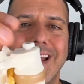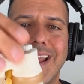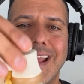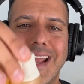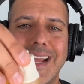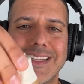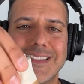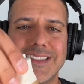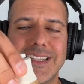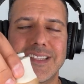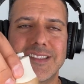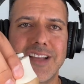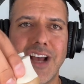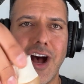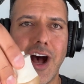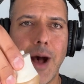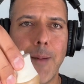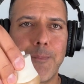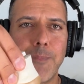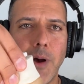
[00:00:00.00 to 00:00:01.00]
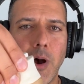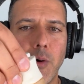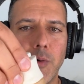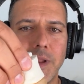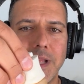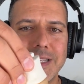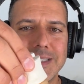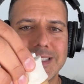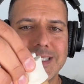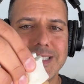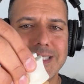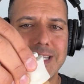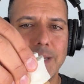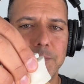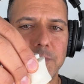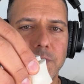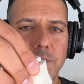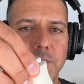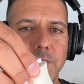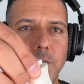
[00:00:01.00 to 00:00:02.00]
It's the top bone is
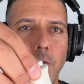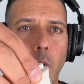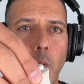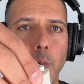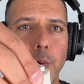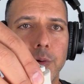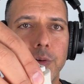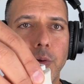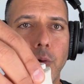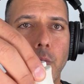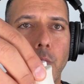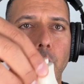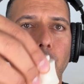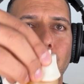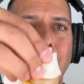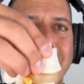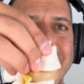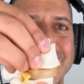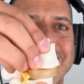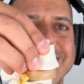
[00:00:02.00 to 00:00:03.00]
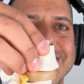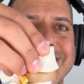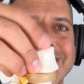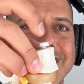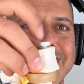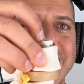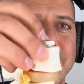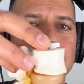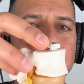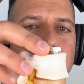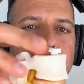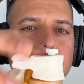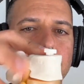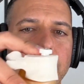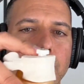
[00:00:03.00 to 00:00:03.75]
slipped forward relative